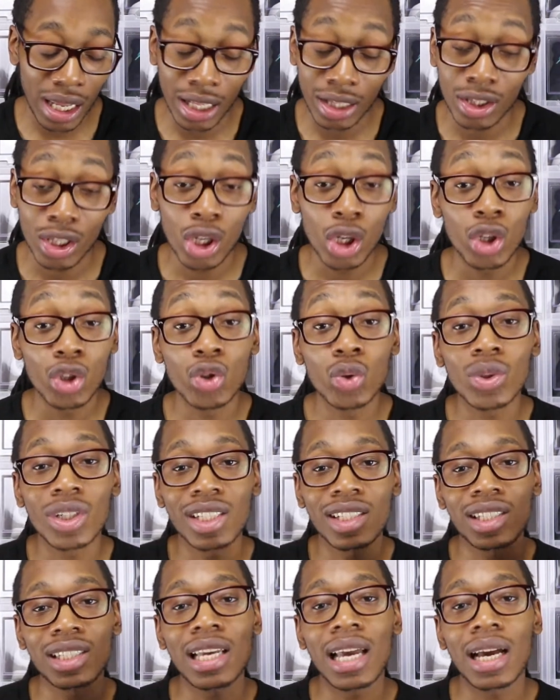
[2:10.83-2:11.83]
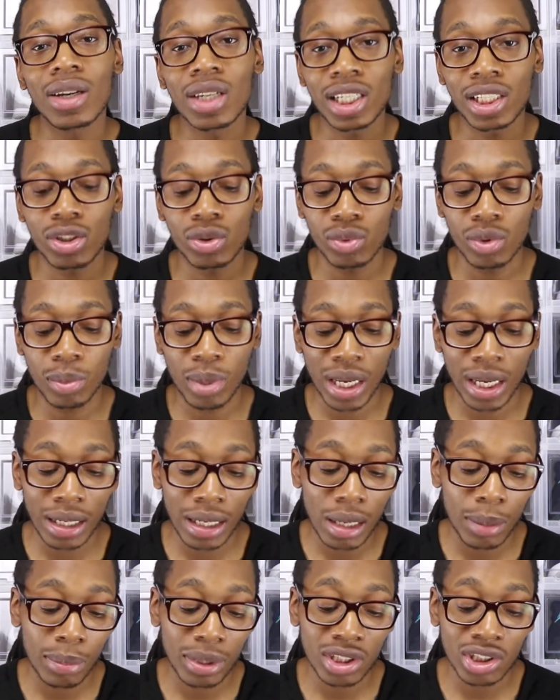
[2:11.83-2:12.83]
And you can see how history panned out.